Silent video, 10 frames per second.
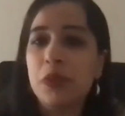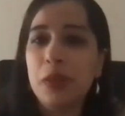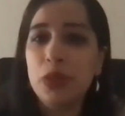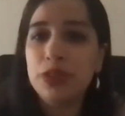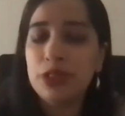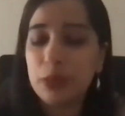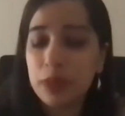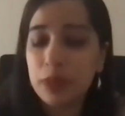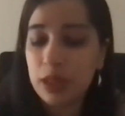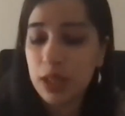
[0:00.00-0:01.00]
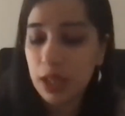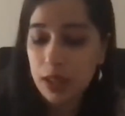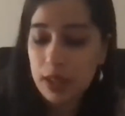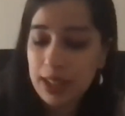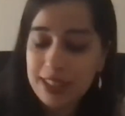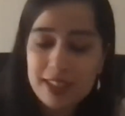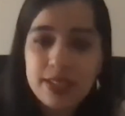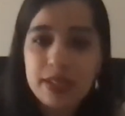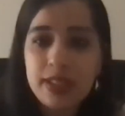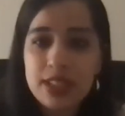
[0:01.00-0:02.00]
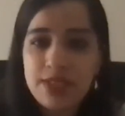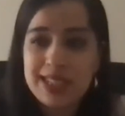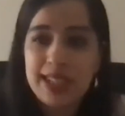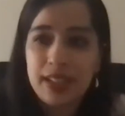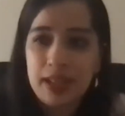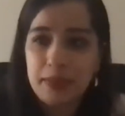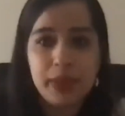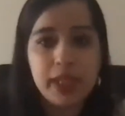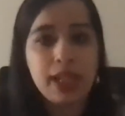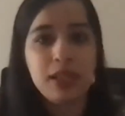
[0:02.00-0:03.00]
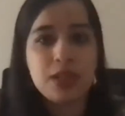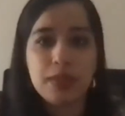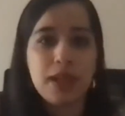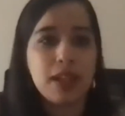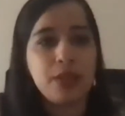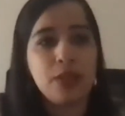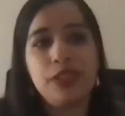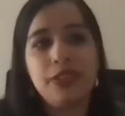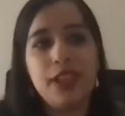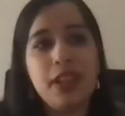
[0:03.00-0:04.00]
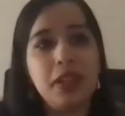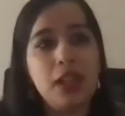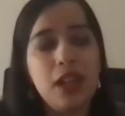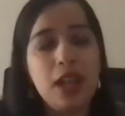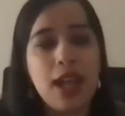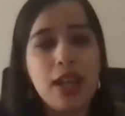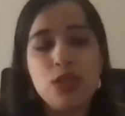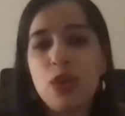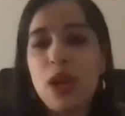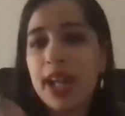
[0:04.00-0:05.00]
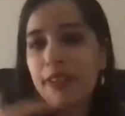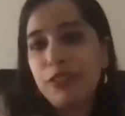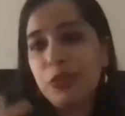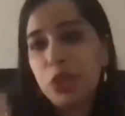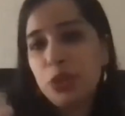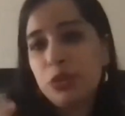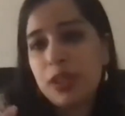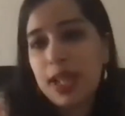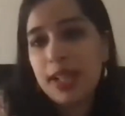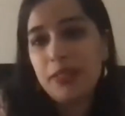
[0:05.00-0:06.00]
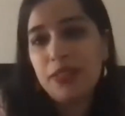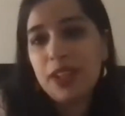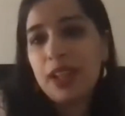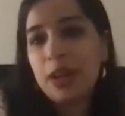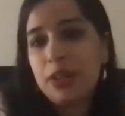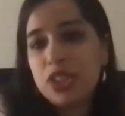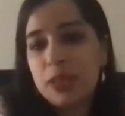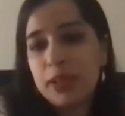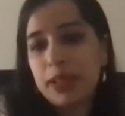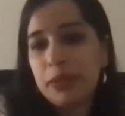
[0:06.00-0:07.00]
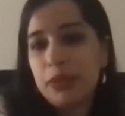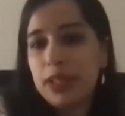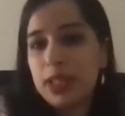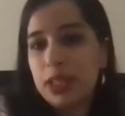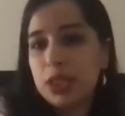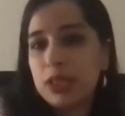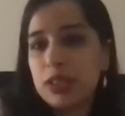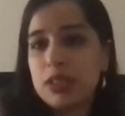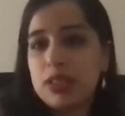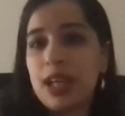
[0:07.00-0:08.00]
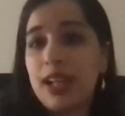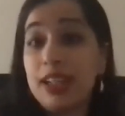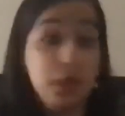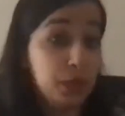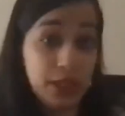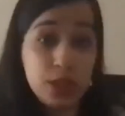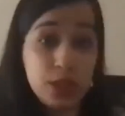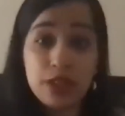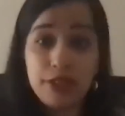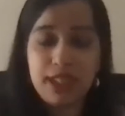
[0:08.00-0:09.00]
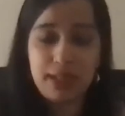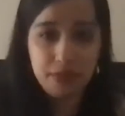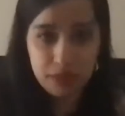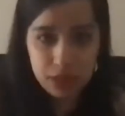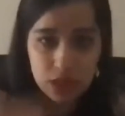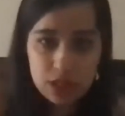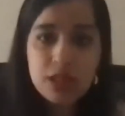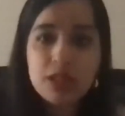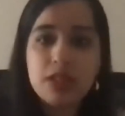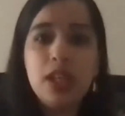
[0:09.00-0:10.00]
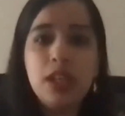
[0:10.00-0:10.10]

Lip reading: both from a ethnicity as well as like company culture background, all of that. And so I have to change my communication and style to each of them, which is